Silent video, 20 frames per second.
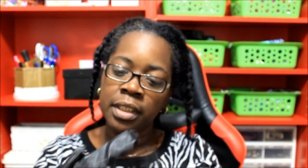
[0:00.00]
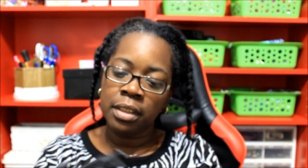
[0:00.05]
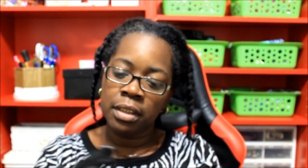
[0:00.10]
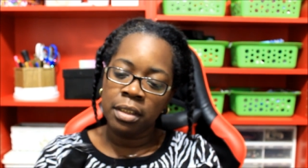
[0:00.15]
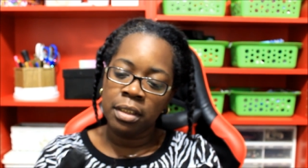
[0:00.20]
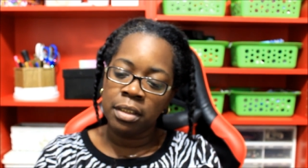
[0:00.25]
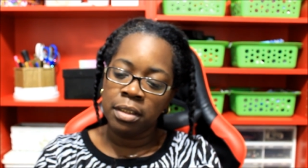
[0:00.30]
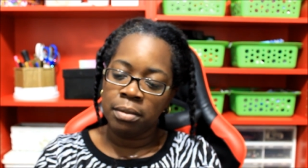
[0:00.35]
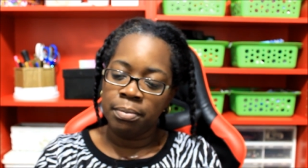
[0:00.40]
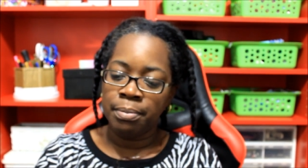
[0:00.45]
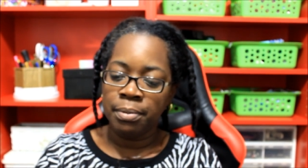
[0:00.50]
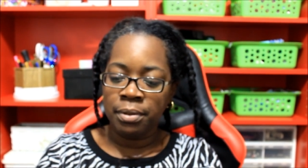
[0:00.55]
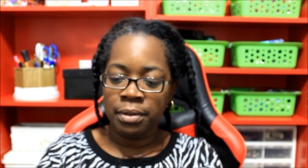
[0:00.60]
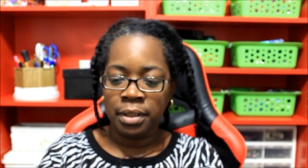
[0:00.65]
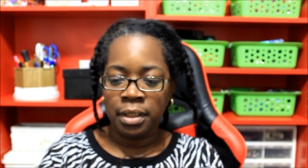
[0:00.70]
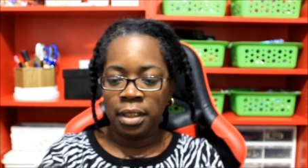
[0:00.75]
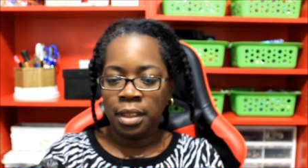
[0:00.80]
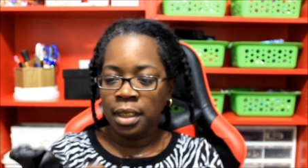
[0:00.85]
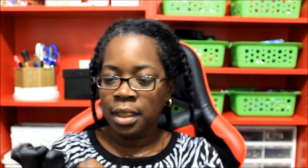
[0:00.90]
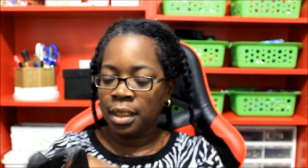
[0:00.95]
Oh
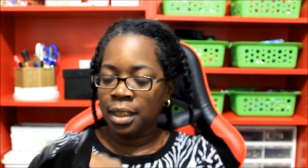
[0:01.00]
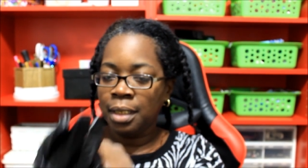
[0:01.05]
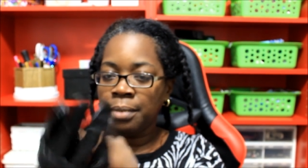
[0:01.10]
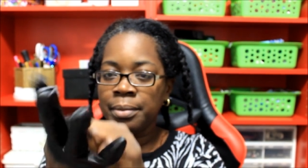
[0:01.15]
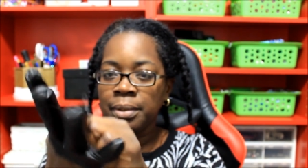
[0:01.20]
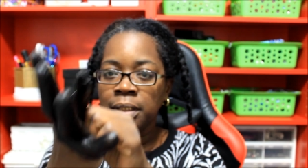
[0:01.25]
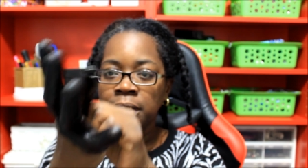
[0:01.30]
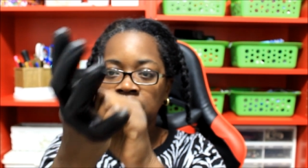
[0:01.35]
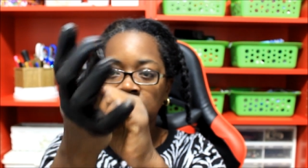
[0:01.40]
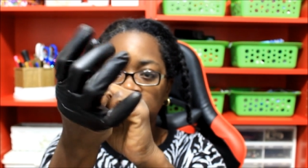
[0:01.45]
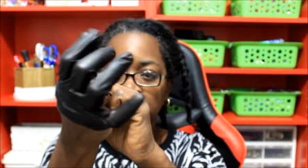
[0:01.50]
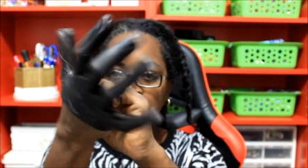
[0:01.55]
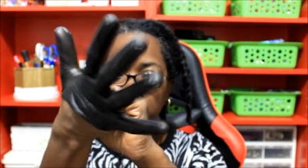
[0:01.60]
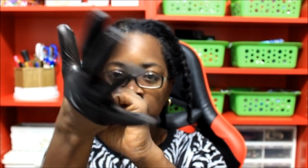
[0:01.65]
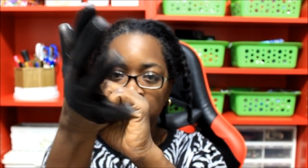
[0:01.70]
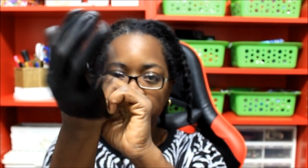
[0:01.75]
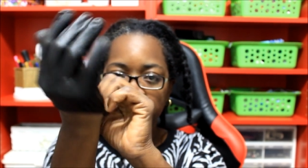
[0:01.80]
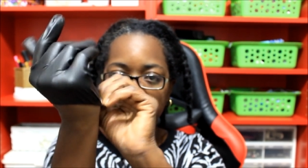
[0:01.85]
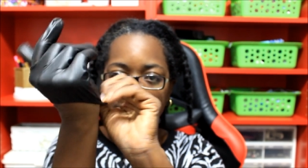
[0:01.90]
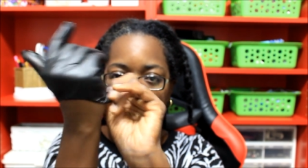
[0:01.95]
boy, I got my little
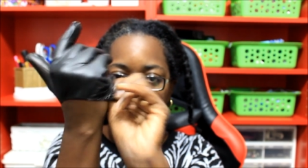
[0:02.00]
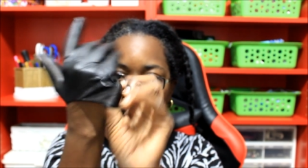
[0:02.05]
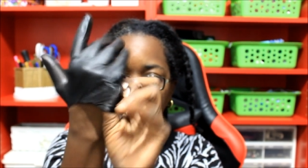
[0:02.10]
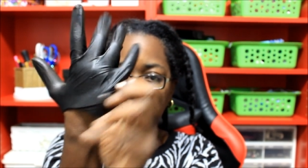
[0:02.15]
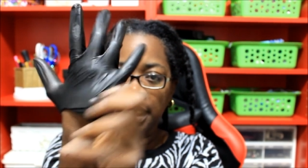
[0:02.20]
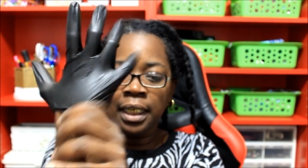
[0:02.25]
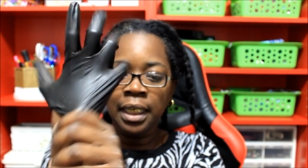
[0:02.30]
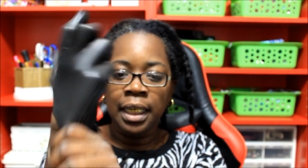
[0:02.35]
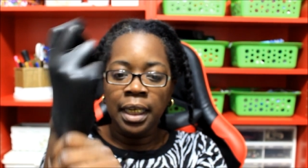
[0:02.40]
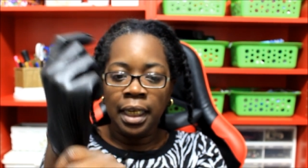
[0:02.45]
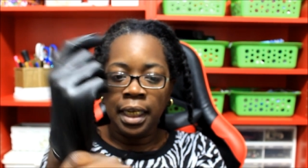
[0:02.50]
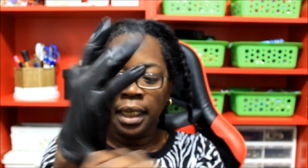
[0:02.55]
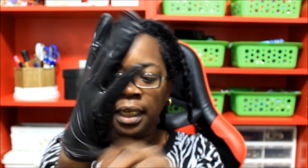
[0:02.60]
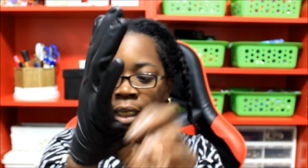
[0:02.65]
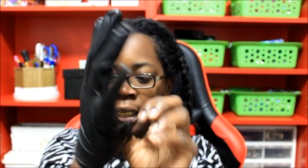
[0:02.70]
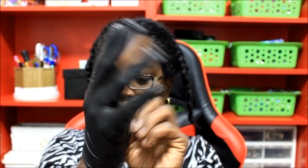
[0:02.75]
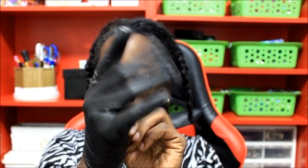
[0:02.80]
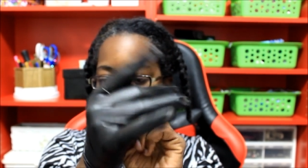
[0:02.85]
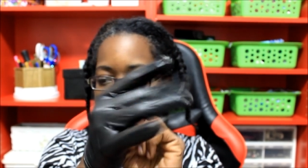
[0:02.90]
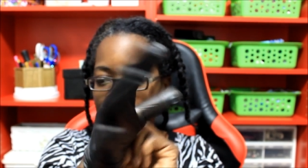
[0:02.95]
gloves.
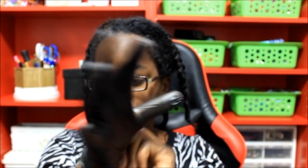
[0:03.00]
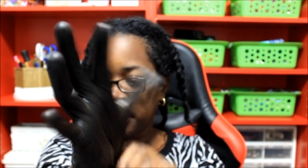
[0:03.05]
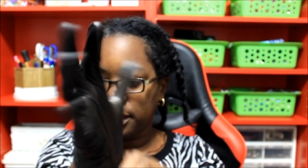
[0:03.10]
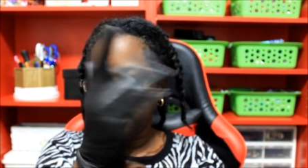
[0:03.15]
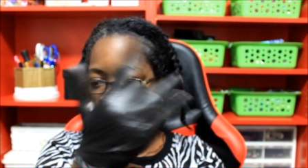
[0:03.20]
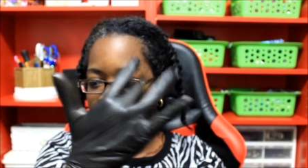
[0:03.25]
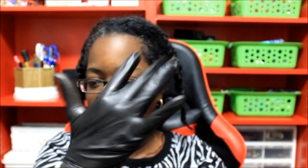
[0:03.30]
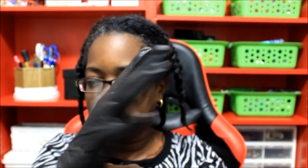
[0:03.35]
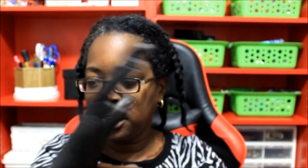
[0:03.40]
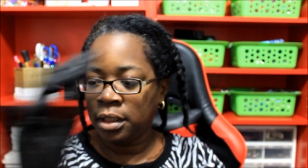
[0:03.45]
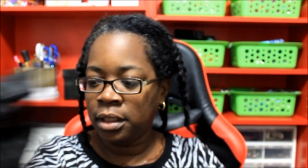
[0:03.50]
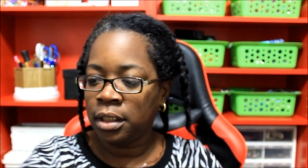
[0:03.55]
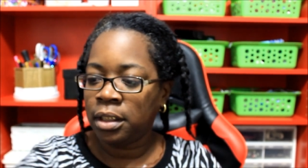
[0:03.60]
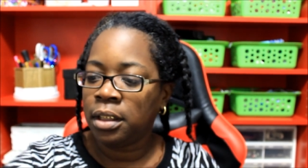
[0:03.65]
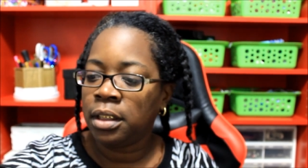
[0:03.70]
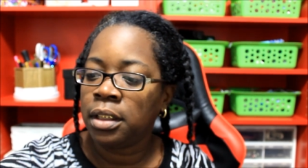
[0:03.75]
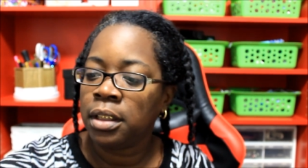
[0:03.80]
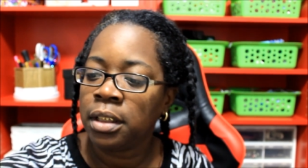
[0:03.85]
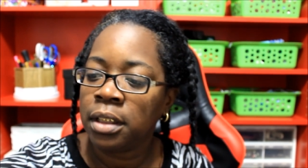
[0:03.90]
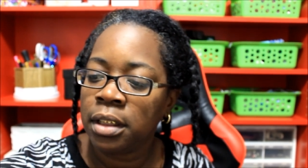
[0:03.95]
And
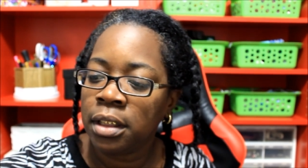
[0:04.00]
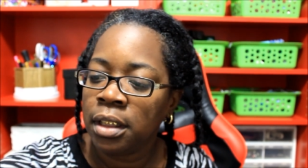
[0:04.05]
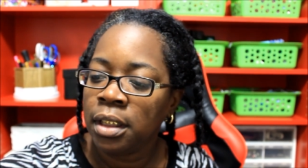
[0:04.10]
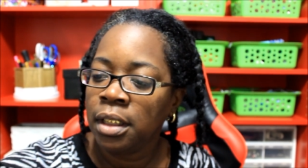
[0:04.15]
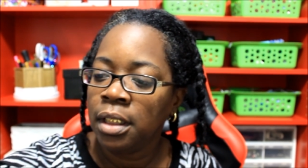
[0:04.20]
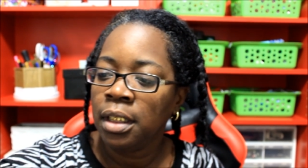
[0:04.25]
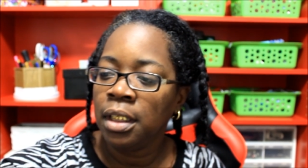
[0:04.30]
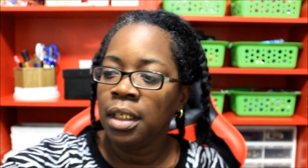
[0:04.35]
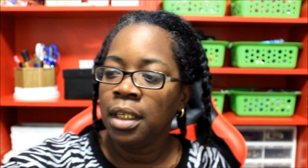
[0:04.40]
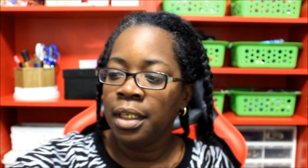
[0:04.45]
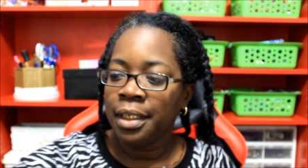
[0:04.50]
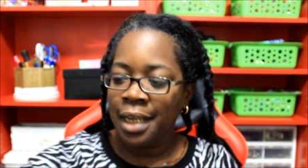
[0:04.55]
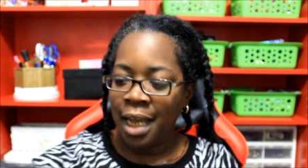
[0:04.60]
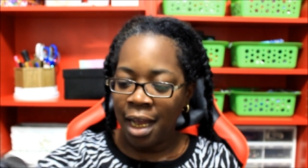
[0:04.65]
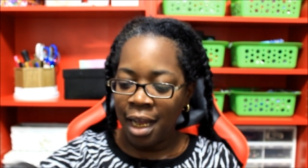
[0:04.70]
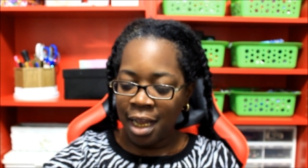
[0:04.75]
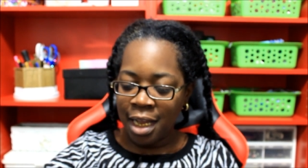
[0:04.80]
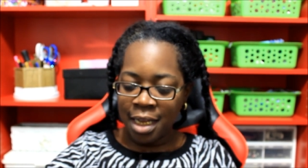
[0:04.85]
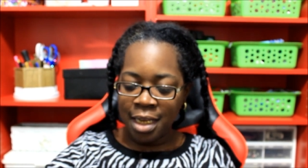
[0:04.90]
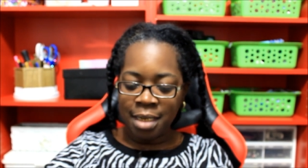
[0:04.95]
yeah,
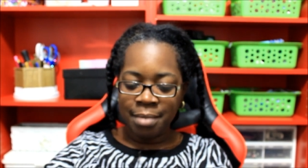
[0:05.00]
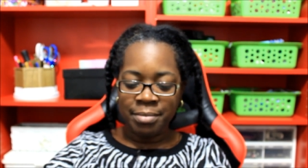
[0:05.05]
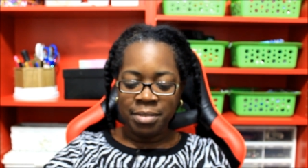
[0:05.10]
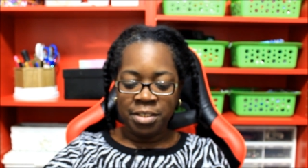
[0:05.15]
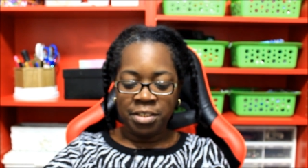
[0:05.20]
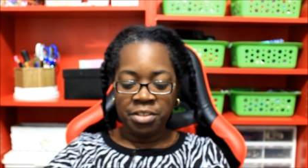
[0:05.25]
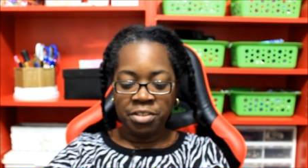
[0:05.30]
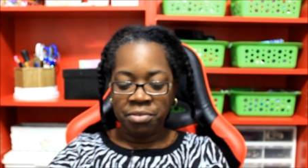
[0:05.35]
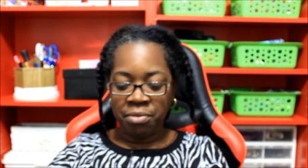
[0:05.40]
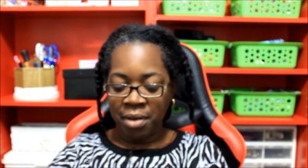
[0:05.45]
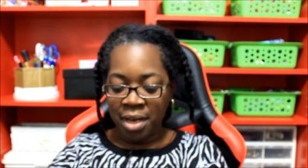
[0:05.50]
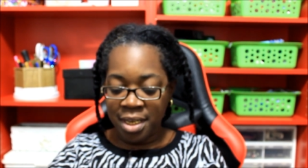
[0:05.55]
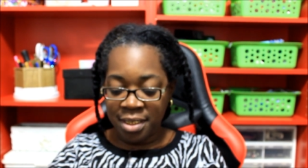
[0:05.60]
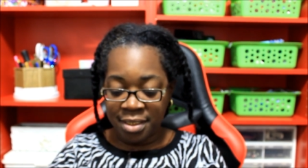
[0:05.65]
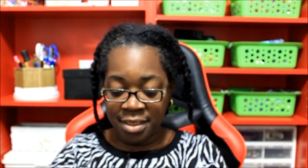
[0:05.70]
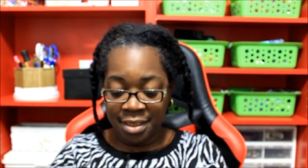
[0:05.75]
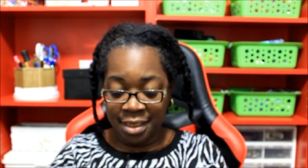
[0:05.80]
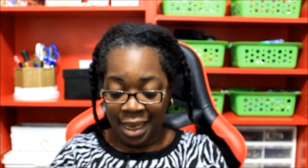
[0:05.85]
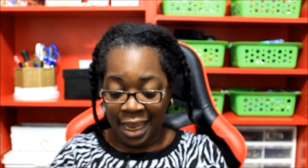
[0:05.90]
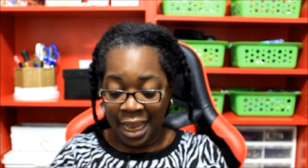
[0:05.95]
I am
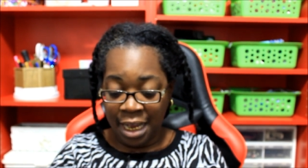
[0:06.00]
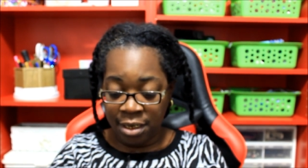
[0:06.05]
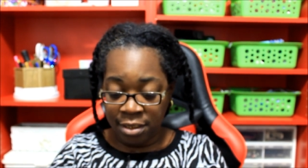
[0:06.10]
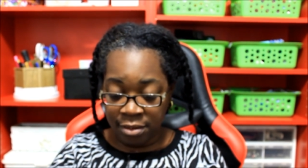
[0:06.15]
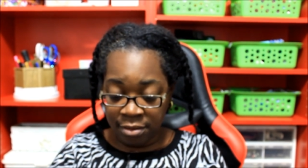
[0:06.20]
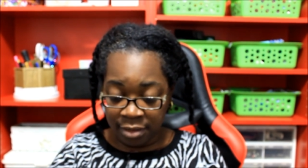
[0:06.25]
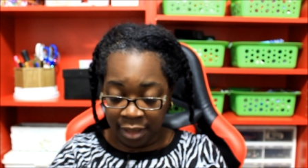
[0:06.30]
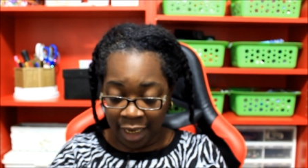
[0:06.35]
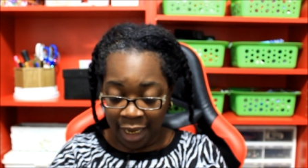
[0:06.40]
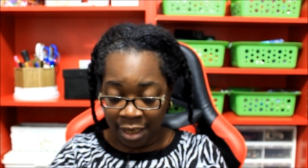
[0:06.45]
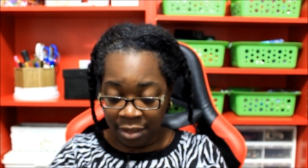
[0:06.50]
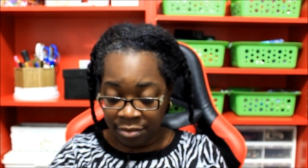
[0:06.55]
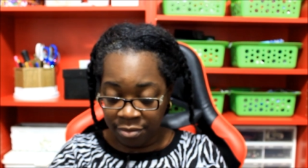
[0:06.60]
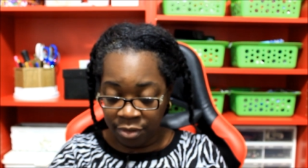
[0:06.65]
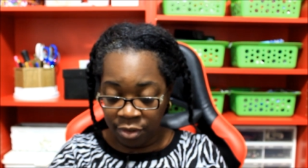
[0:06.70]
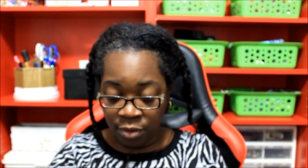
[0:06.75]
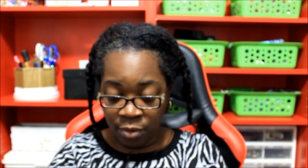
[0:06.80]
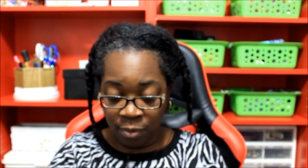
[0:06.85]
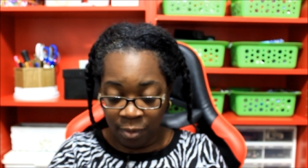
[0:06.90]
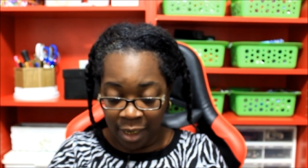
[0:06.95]
stressed out. I don't
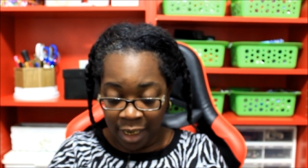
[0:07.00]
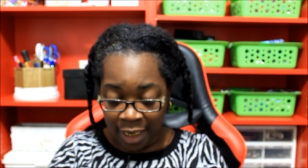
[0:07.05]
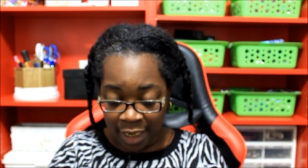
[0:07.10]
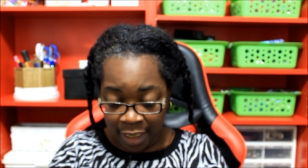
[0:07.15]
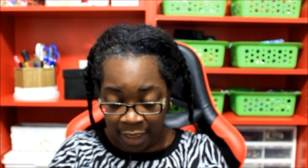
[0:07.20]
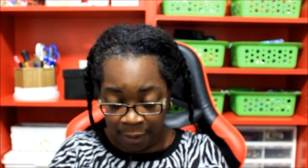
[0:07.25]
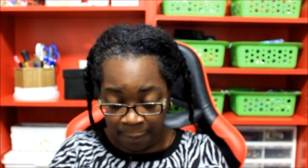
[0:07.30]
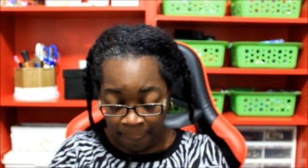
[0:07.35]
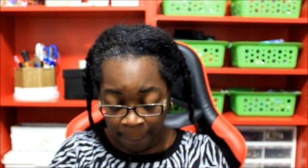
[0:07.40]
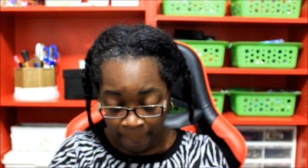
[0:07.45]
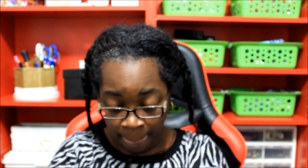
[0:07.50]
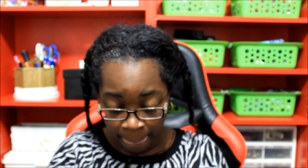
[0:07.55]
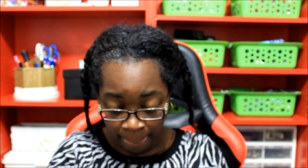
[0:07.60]
know why.